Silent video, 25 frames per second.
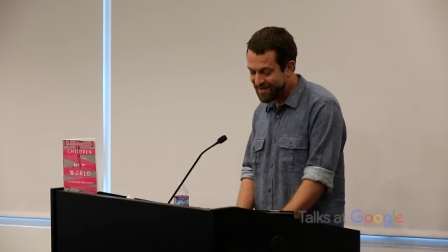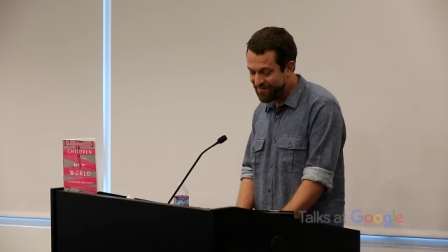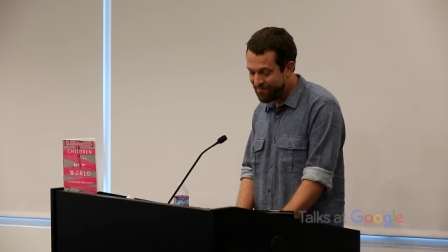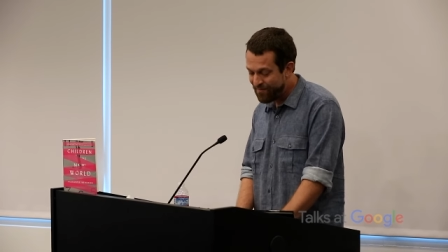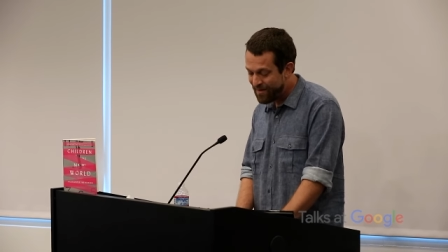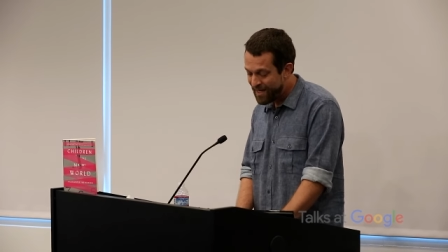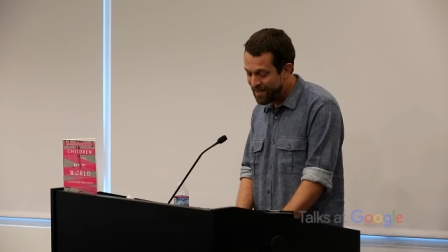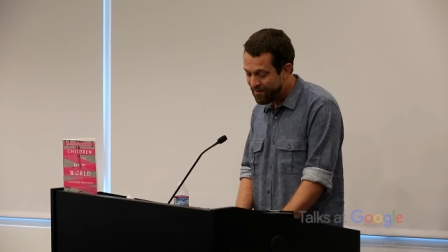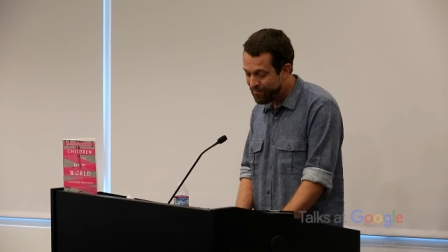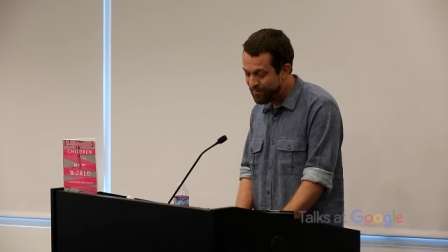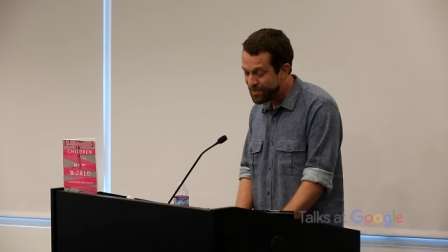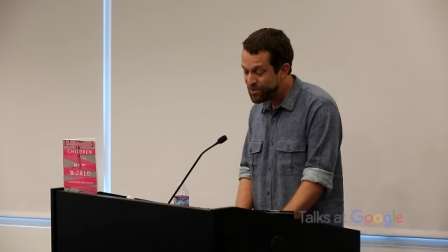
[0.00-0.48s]
and
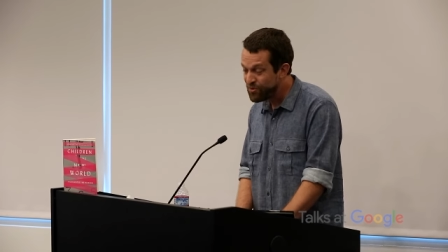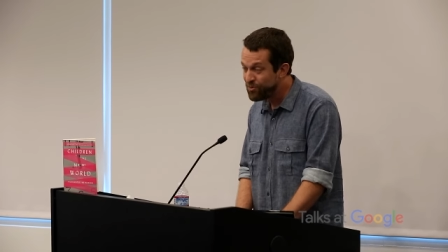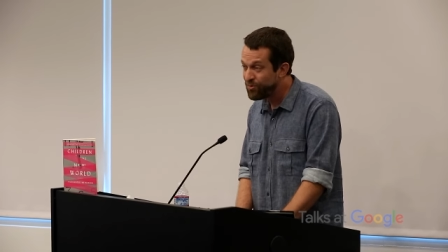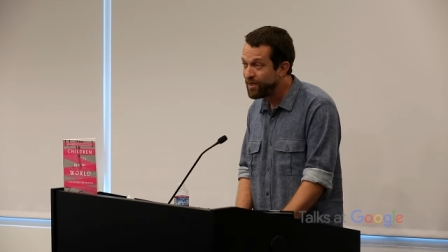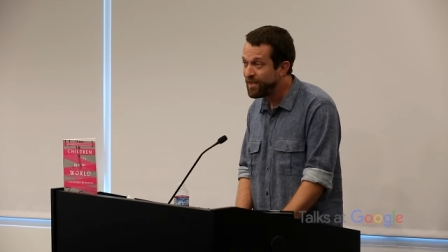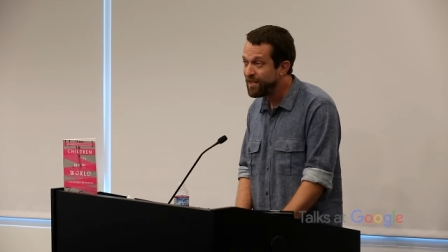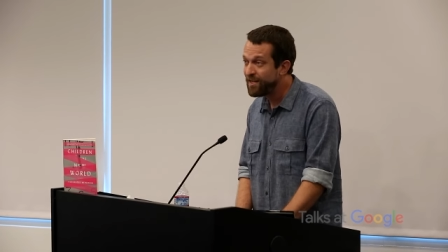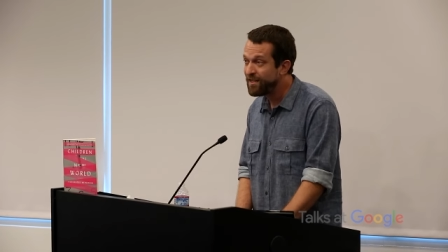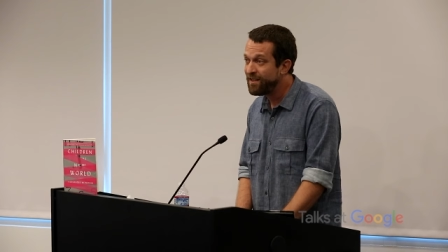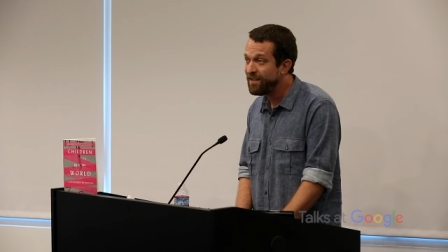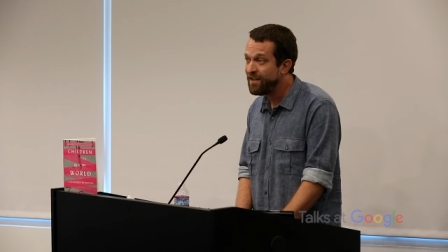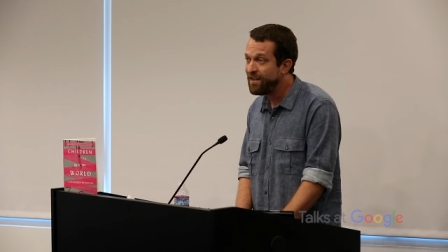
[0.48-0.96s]
me in
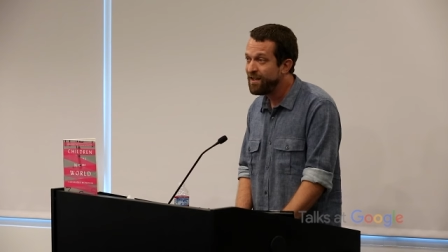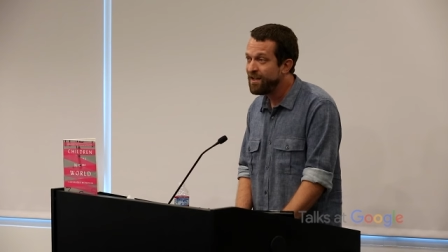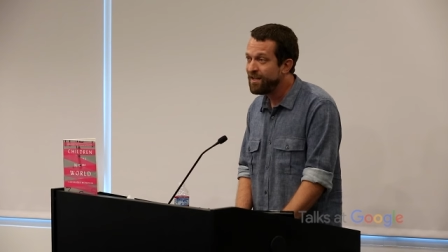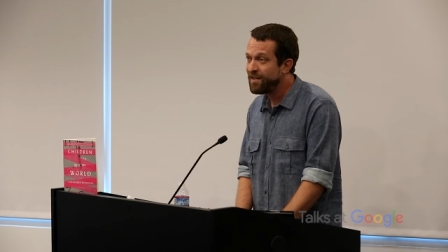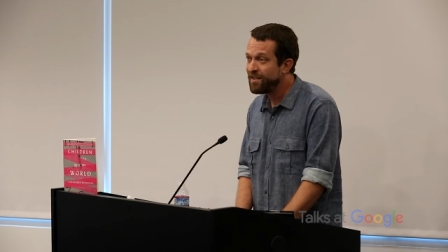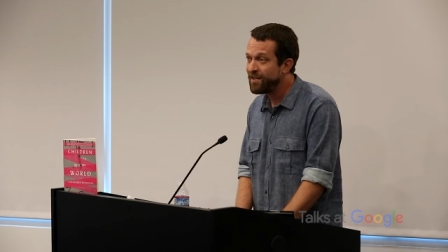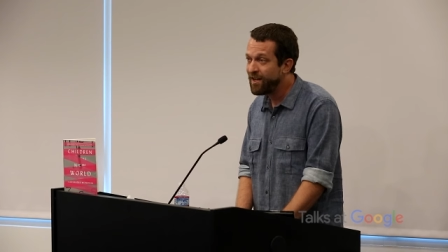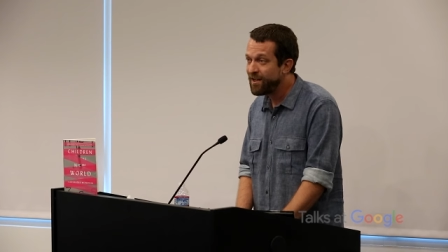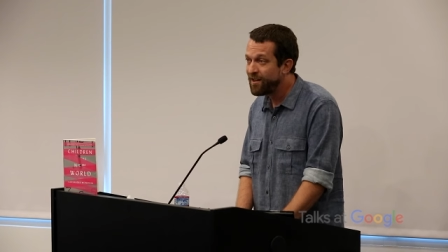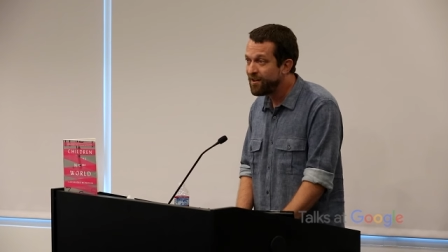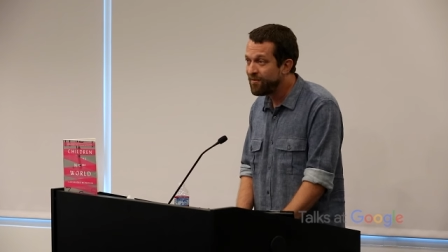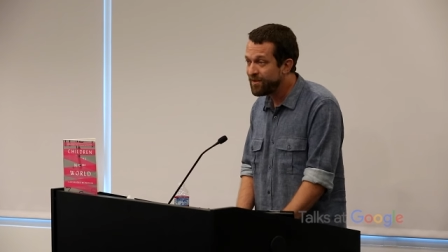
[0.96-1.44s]
between,
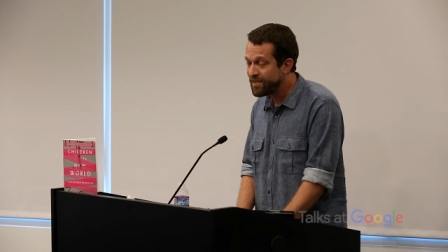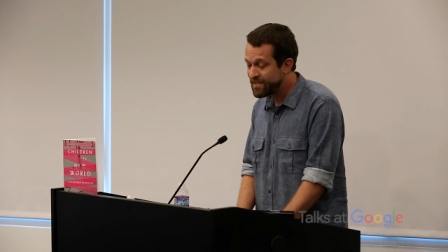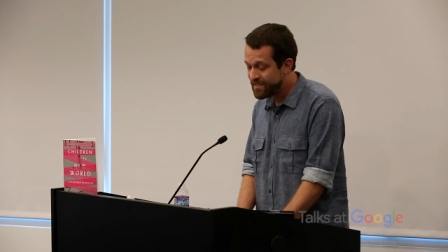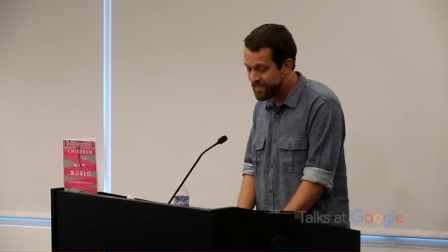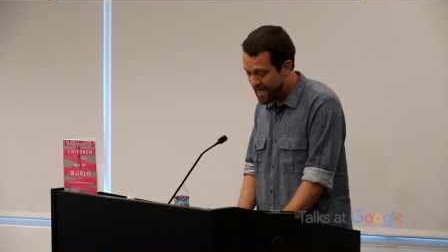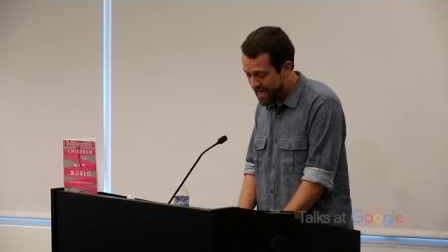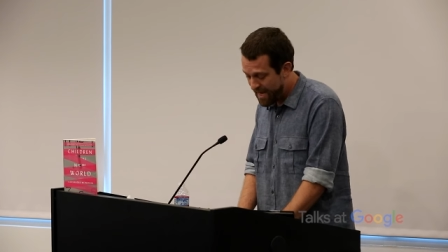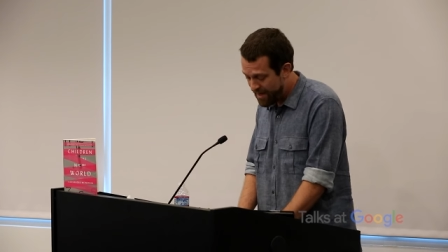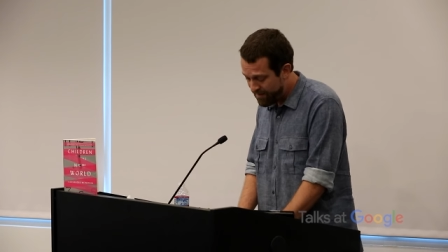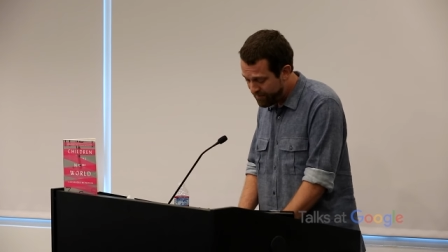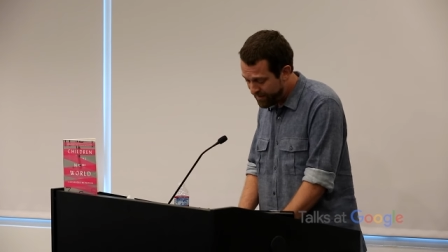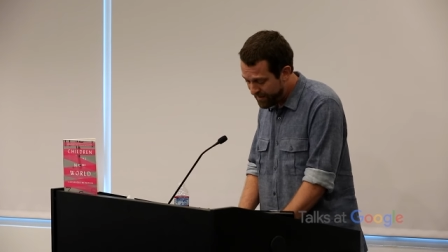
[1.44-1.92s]
none of us
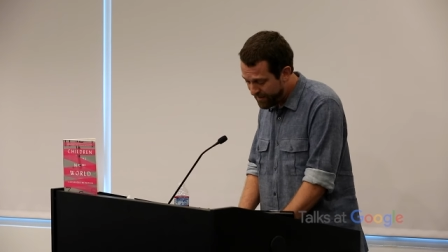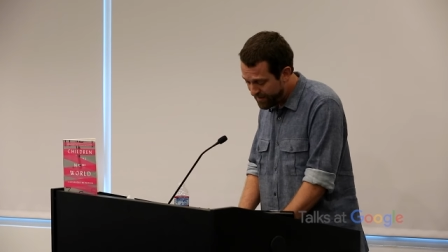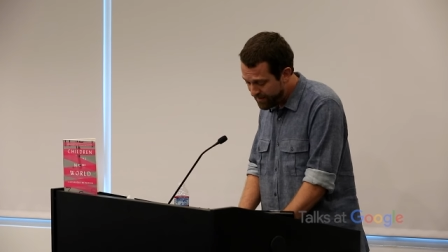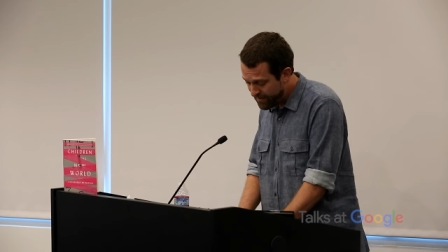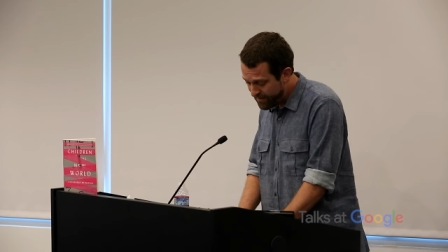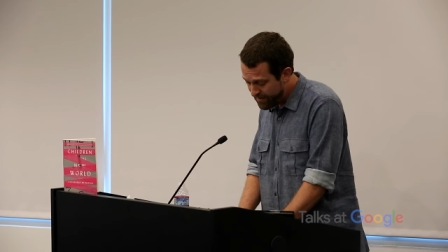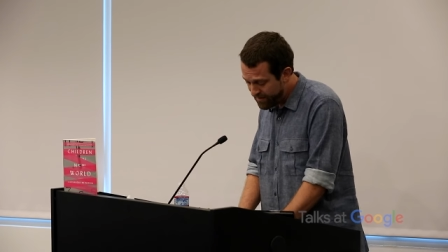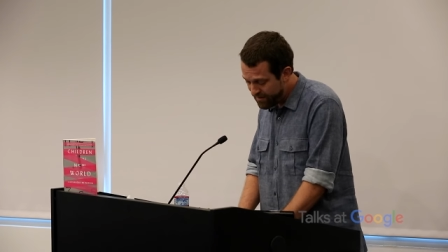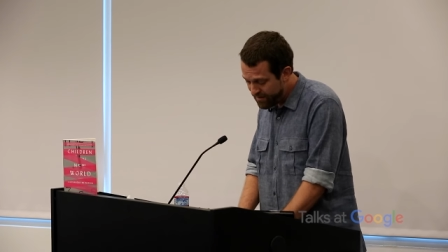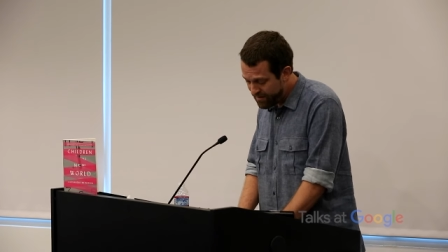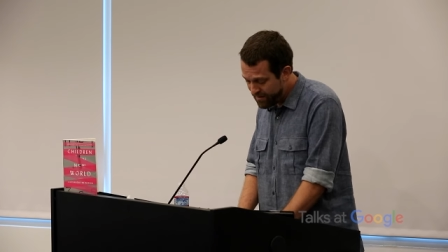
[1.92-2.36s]
happy.